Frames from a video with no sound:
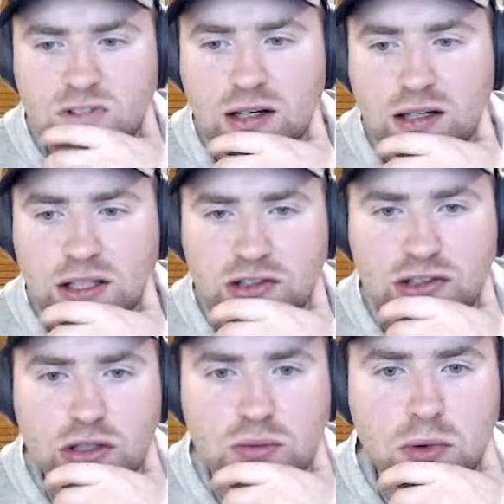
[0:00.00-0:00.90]
and
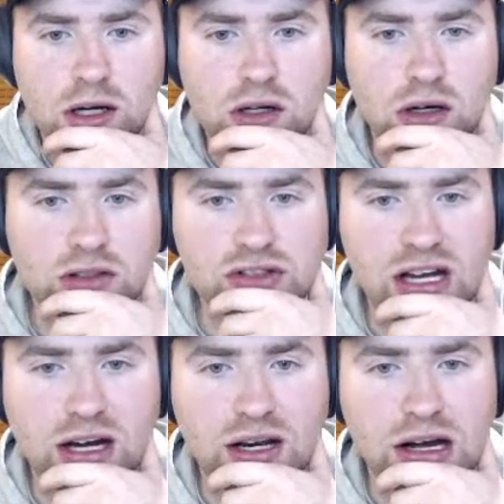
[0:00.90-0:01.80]
Steele, my gosh.
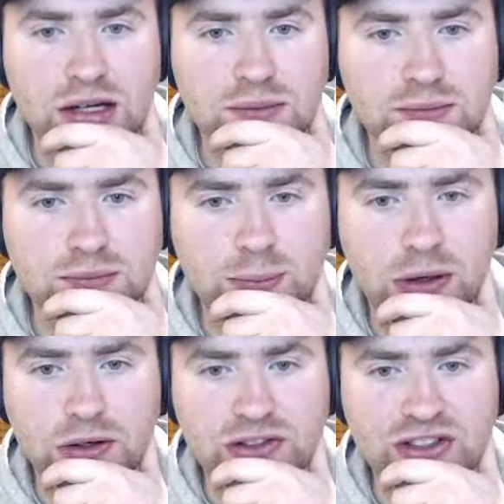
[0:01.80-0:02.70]
Yeah, I know.
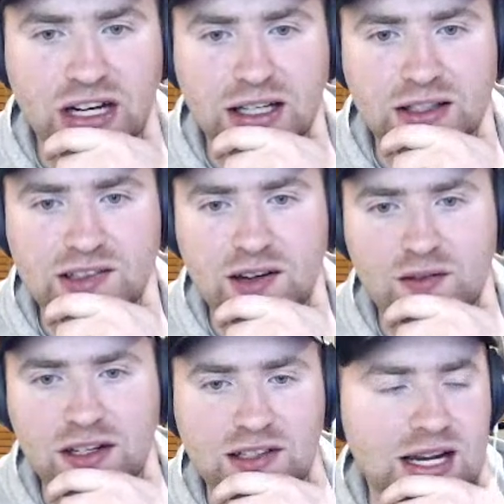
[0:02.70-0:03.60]
Both stuck in the
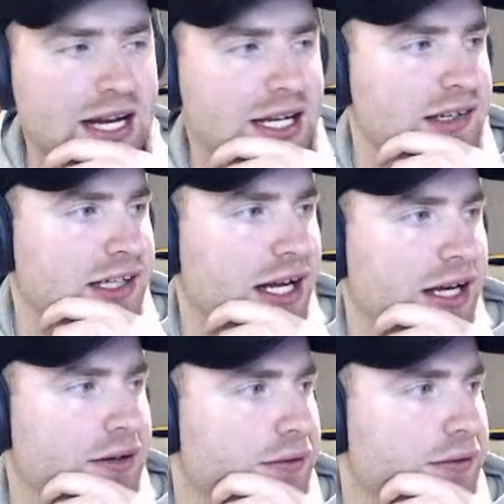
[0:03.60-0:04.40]
70s and 80s again.